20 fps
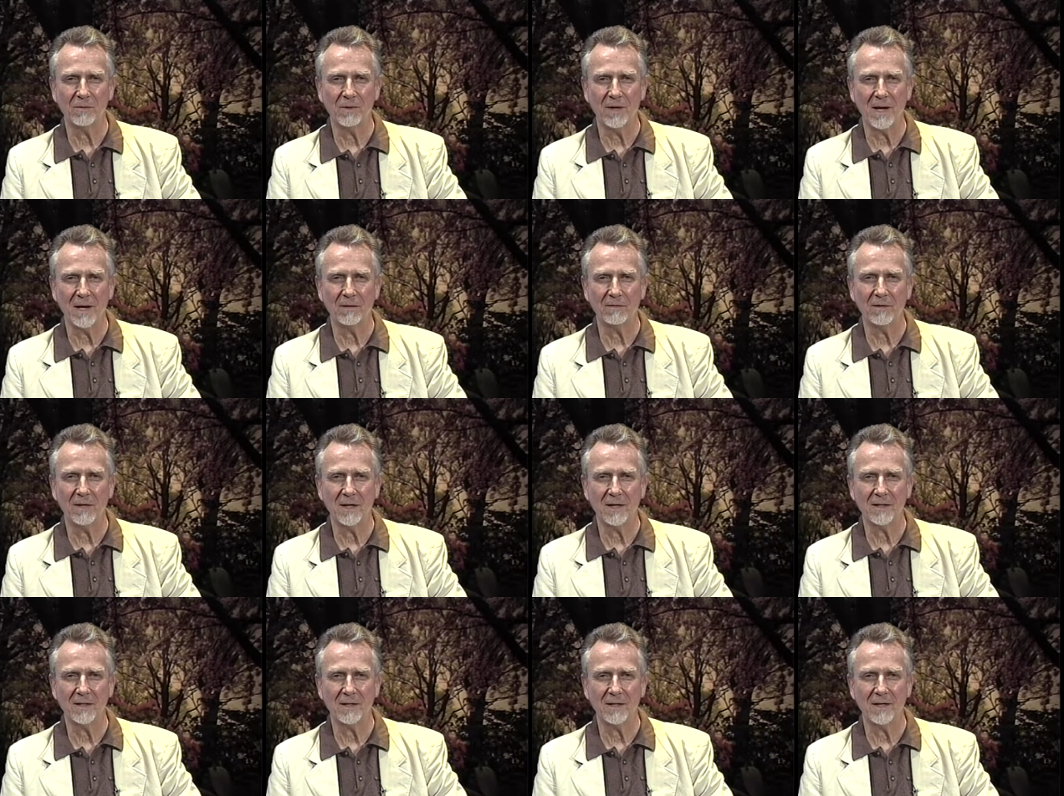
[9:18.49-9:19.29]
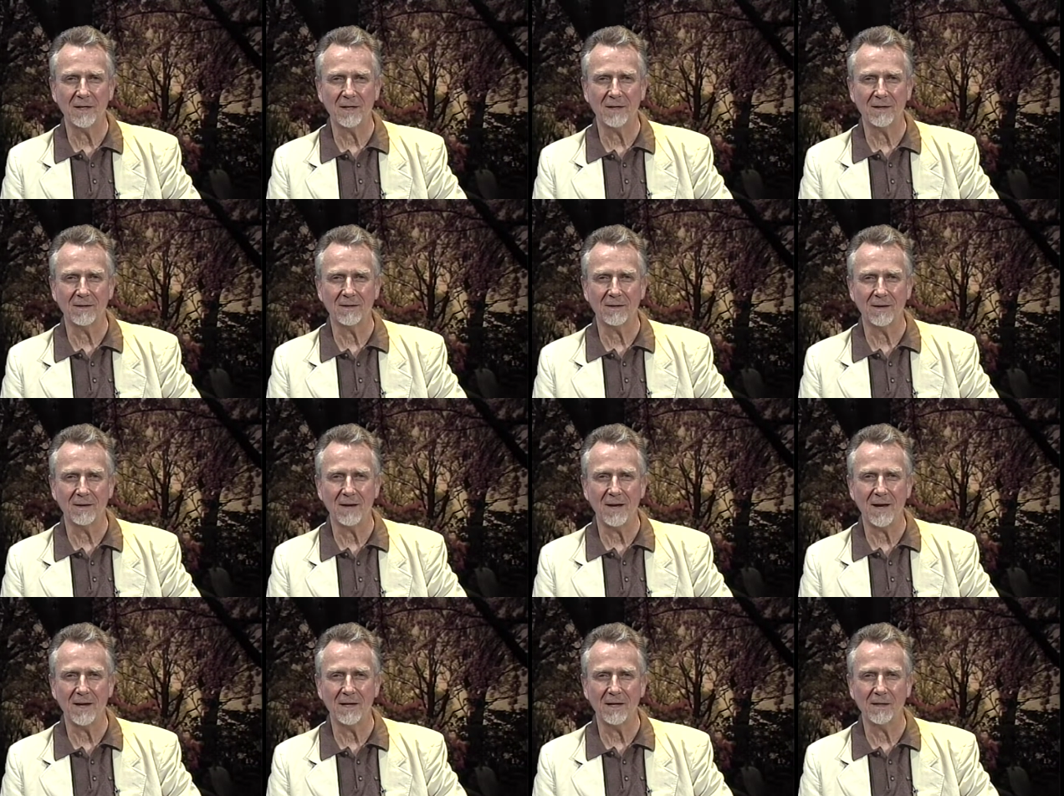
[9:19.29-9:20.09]
kind of takes a
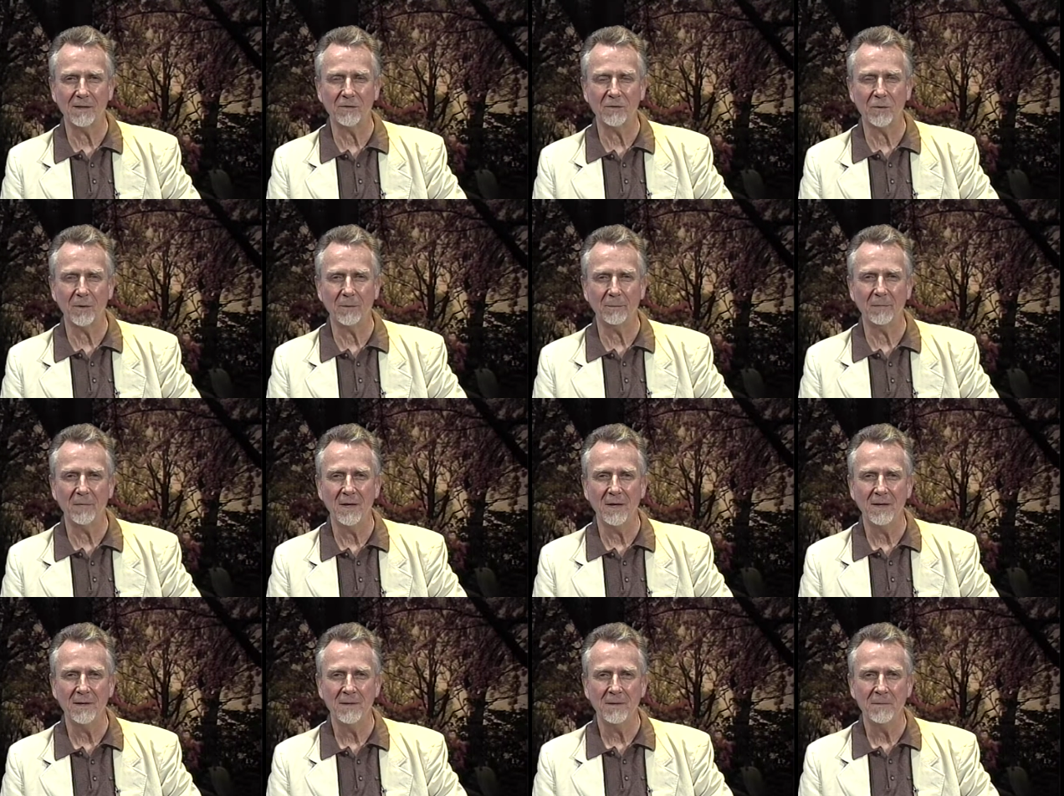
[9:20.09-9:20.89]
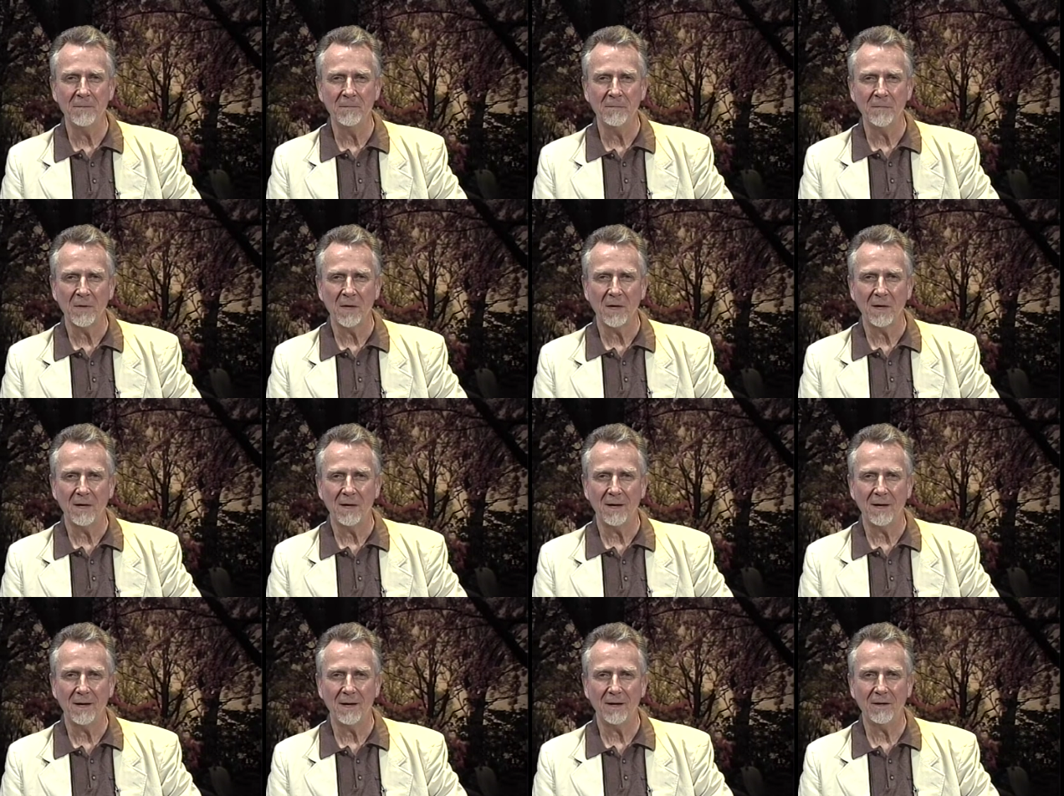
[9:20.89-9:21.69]
liking to him.
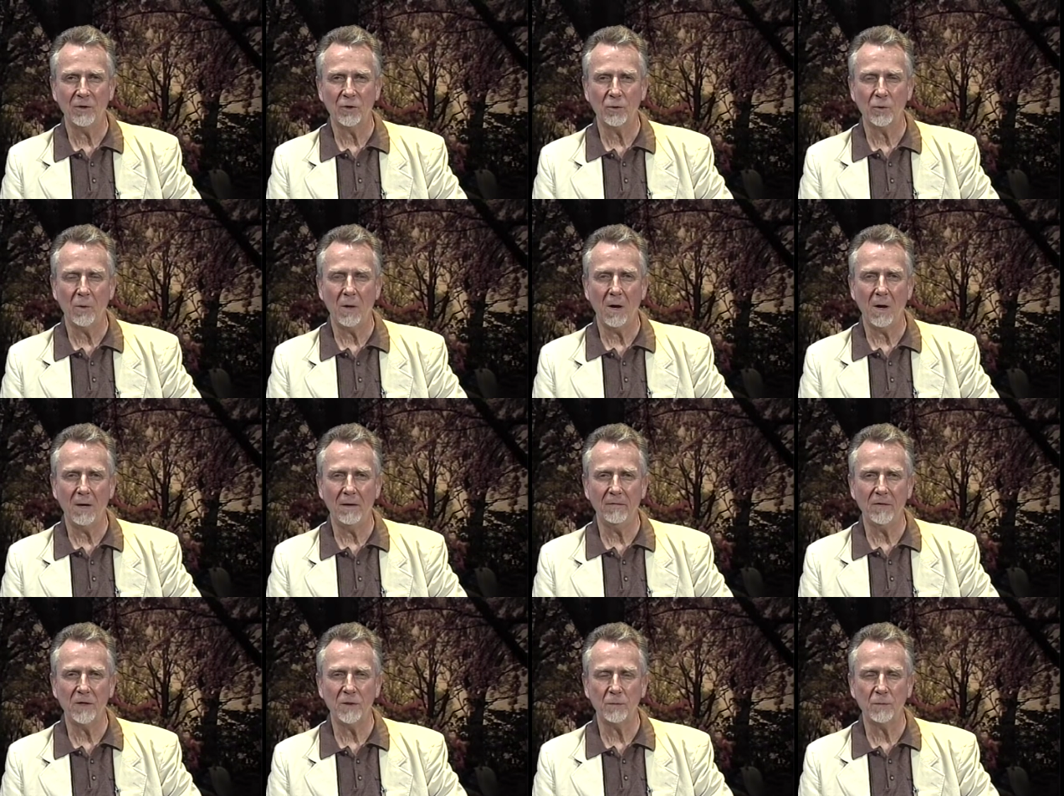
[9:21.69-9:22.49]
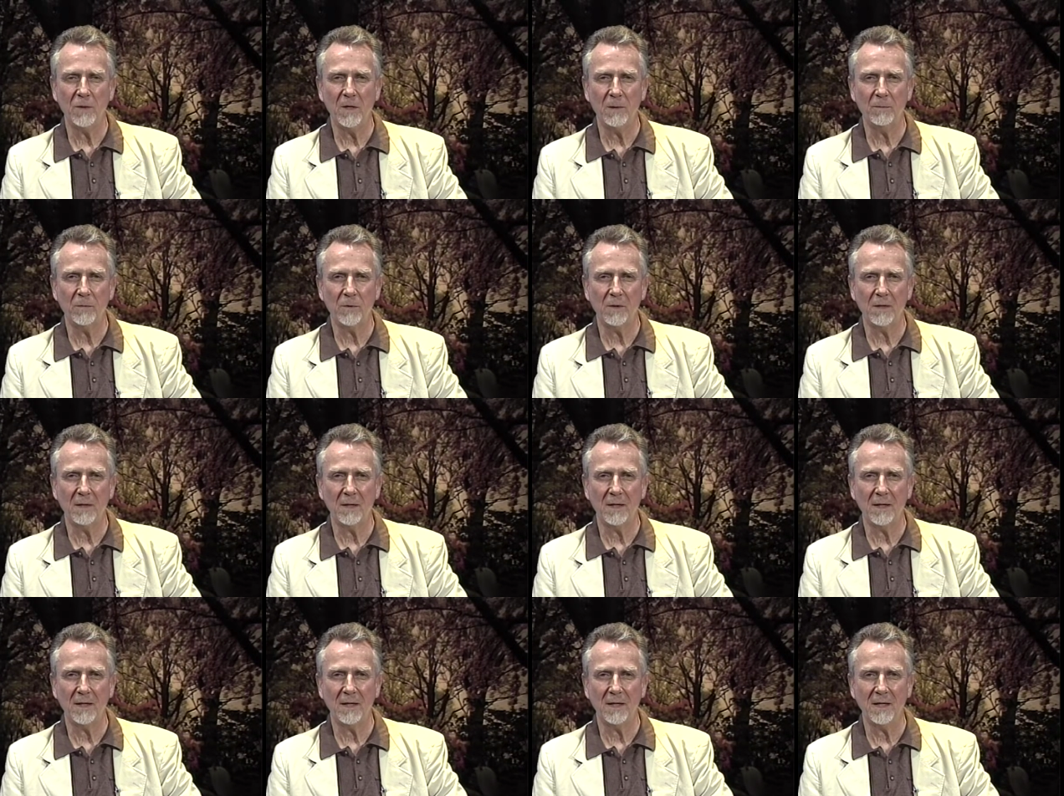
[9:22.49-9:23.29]
To all of these people,
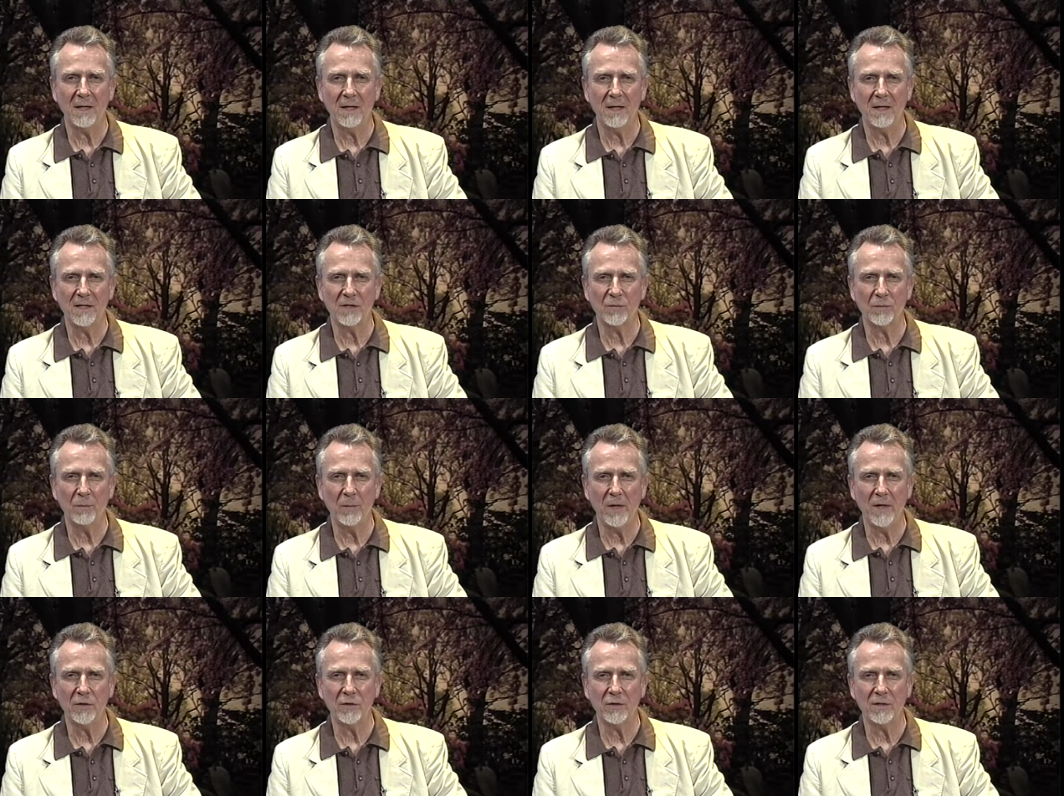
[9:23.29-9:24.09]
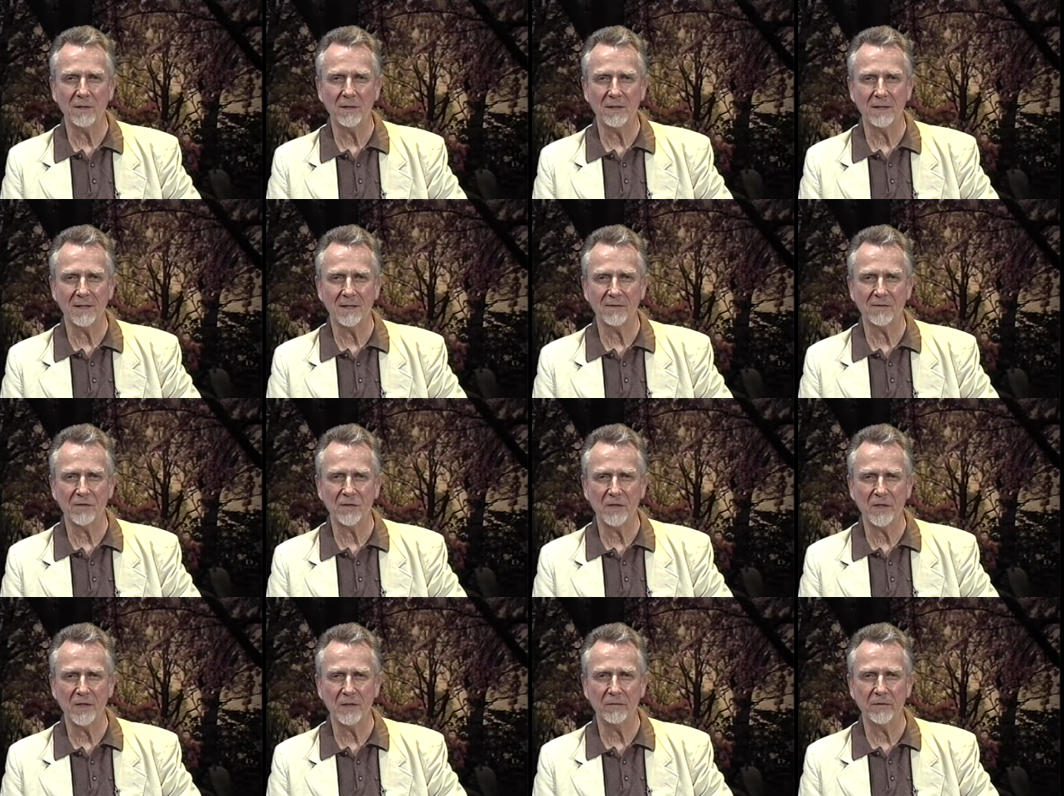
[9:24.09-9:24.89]
he has mentioned
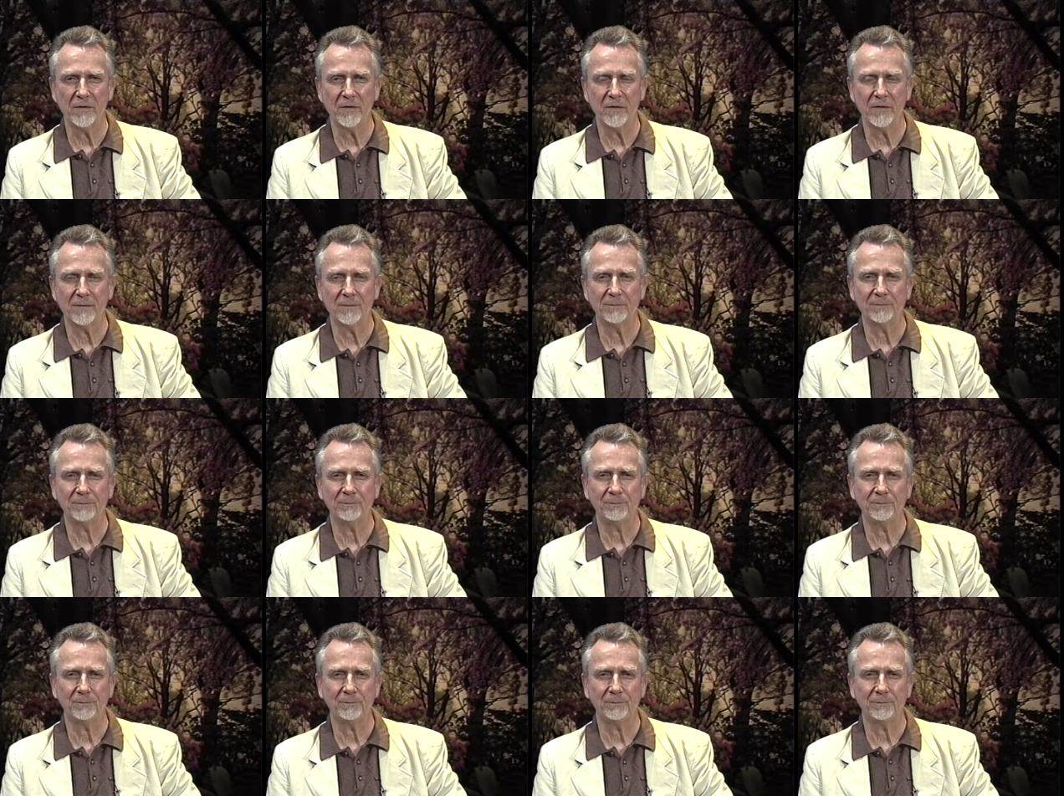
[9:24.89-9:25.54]
Silverton.